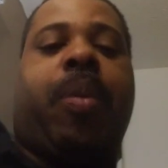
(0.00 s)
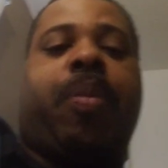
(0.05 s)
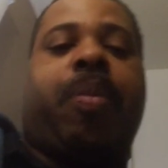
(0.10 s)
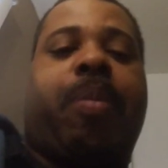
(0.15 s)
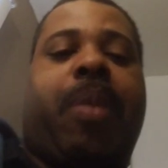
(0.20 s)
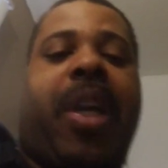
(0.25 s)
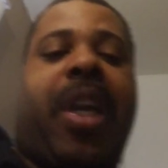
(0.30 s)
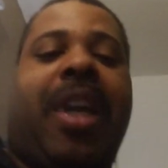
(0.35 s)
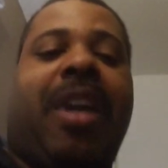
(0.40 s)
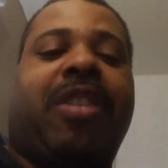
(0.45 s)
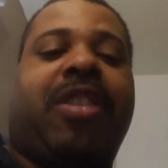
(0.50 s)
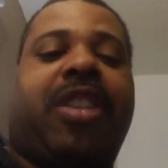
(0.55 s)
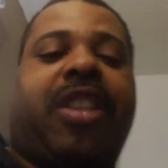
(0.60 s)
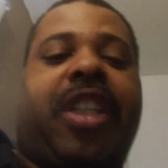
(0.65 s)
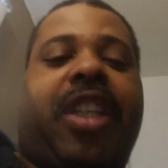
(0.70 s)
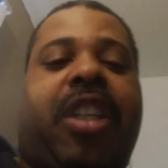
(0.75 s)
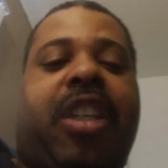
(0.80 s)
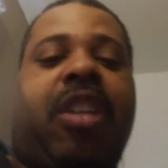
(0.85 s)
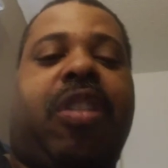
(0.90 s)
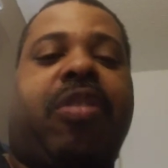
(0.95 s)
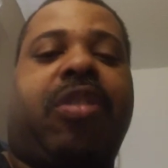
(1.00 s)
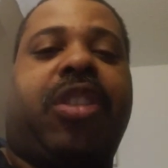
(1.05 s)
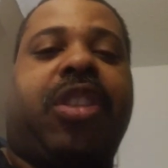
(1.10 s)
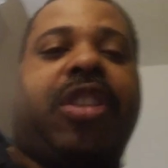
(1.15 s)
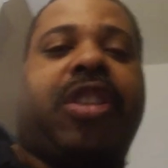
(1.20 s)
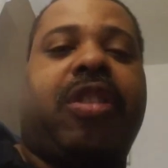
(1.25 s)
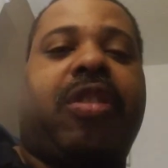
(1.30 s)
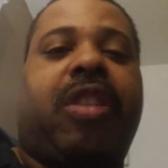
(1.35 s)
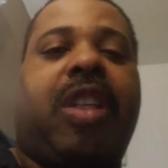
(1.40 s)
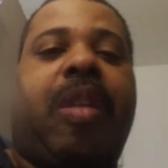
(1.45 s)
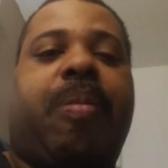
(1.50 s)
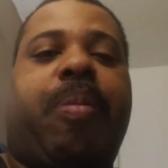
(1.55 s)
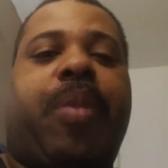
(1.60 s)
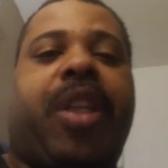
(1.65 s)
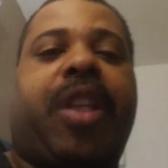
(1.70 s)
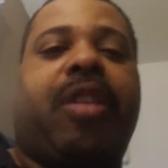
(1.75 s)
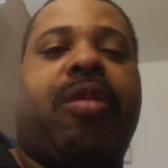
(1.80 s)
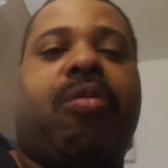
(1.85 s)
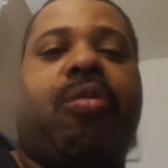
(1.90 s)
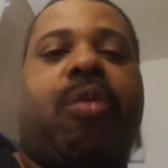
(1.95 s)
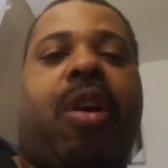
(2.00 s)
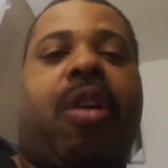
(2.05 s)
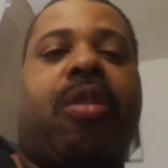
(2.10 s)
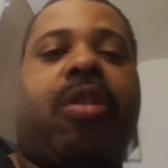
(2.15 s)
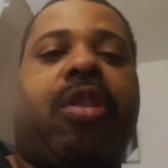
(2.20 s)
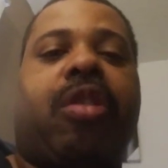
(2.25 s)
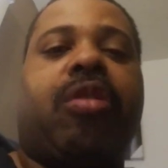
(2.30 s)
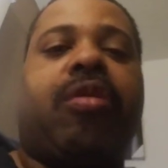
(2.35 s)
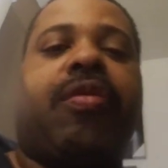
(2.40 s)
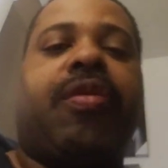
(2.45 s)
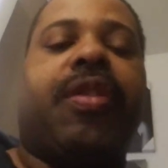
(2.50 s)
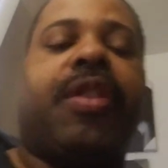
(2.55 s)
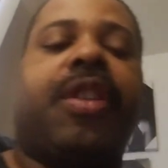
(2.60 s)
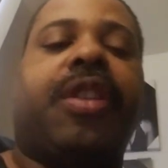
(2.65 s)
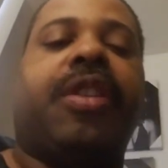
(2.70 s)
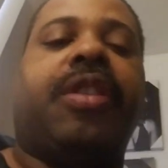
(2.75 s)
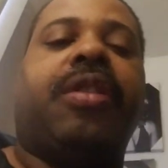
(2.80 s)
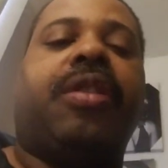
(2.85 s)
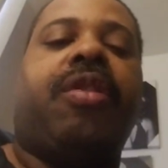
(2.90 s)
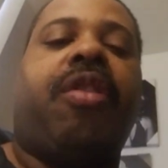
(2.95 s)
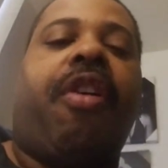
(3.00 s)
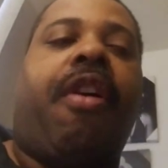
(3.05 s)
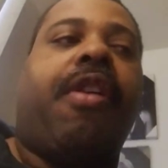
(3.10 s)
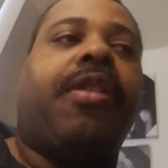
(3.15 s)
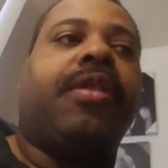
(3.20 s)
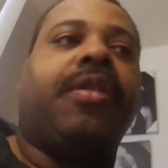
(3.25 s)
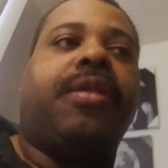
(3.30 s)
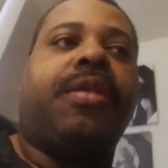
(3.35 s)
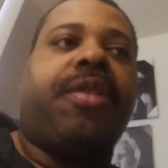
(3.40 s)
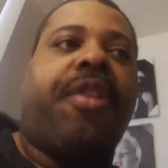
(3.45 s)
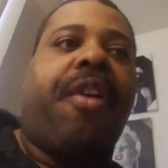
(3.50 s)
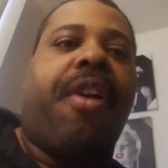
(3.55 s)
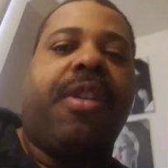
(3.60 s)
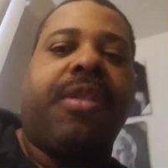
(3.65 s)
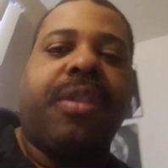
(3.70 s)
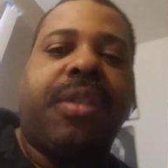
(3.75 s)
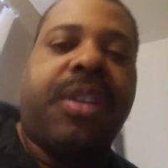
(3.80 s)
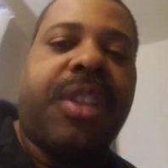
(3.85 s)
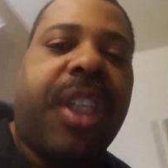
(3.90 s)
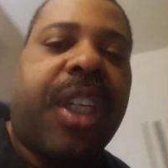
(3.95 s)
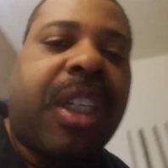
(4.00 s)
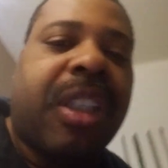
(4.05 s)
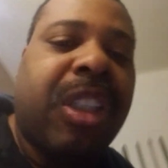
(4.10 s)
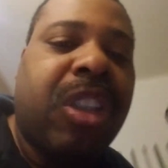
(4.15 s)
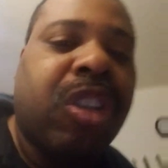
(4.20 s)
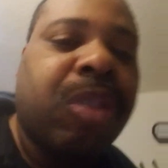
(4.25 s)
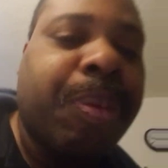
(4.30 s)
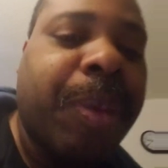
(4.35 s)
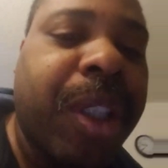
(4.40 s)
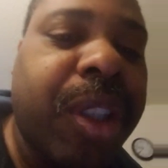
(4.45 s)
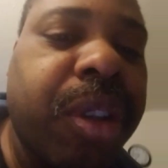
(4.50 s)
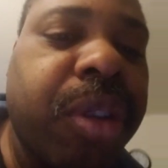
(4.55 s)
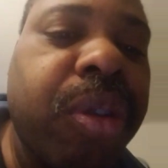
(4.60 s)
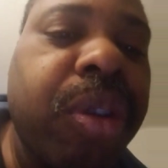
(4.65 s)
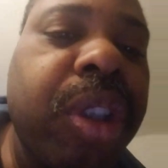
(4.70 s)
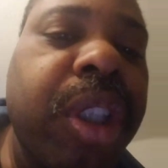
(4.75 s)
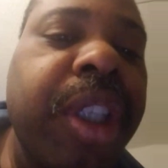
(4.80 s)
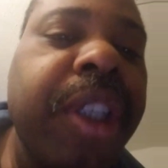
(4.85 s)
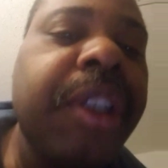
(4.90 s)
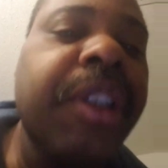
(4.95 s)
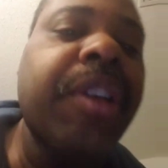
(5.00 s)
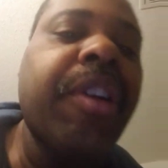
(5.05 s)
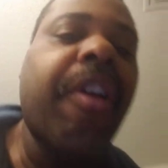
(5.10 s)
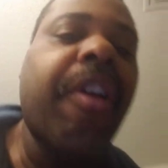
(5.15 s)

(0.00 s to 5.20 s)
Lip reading: in my house and they're cursing, so let me walk over and close my door.